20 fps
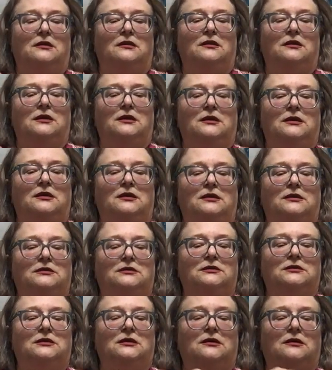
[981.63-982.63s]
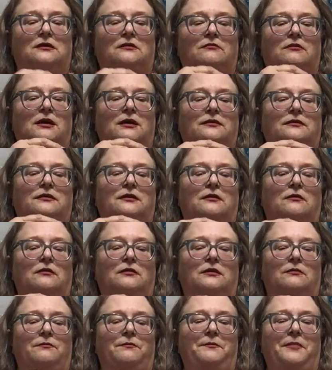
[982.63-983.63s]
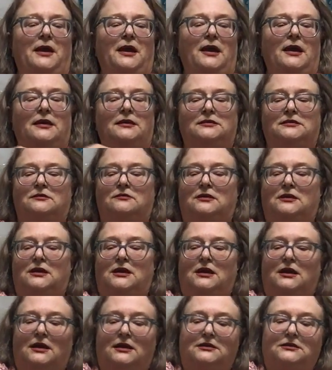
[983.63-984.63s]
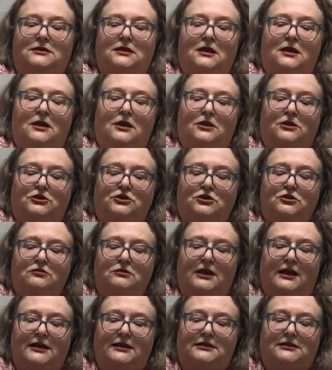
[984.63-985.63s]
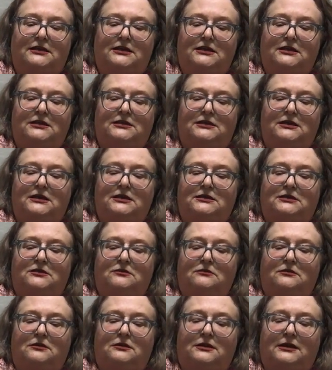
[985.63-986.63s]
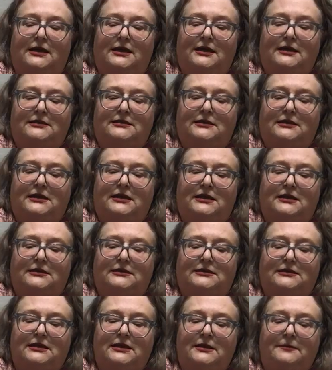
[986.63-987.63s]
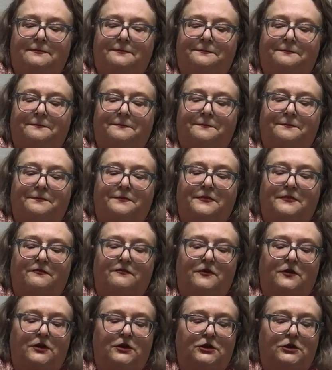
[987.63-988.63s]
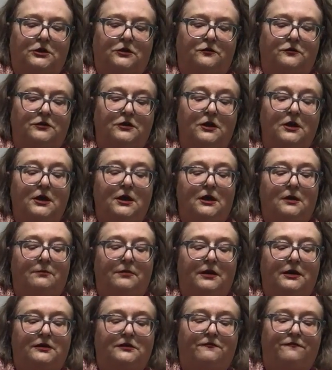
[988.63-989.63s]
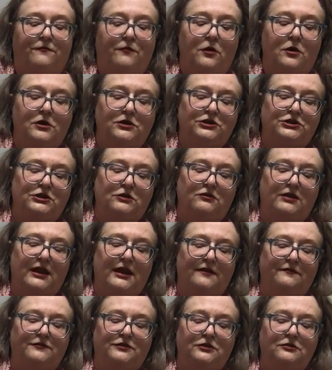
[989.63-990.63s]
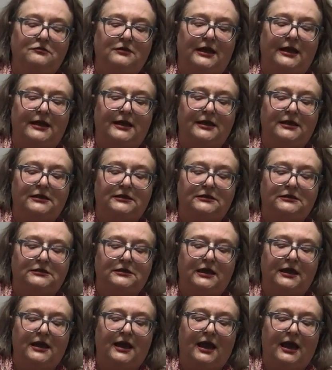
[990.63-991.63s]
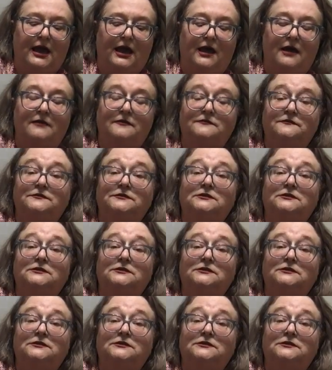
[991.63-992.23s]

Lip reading: this right there on the back so that he has two legs. Can you see his two little legs and he can sit? Very cute. But frogs don't have two legs. They have